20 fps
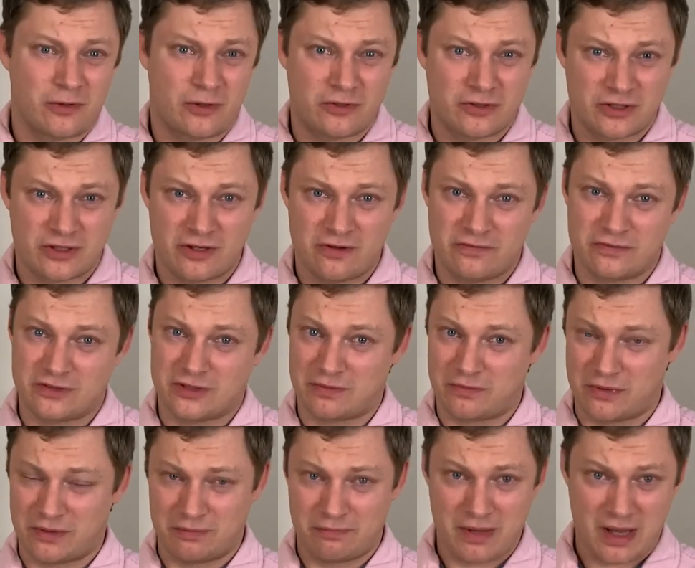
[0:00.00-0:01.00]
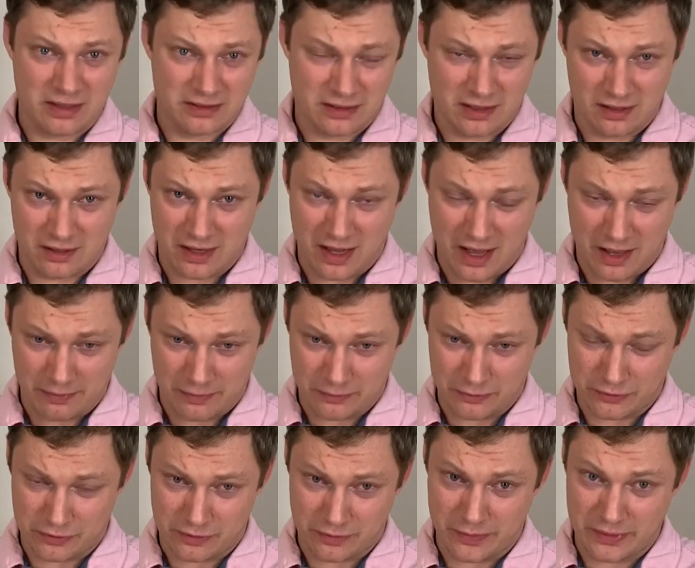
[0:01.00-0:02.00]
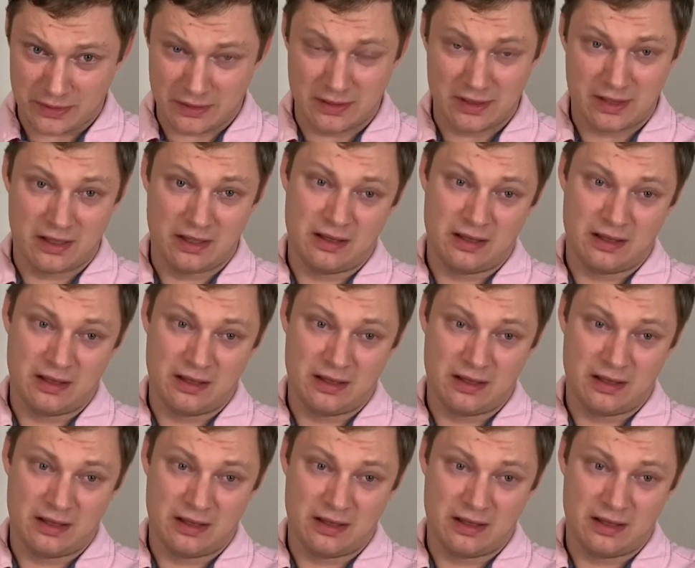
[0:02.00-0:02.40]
herself or something bad's gonna happen with her. But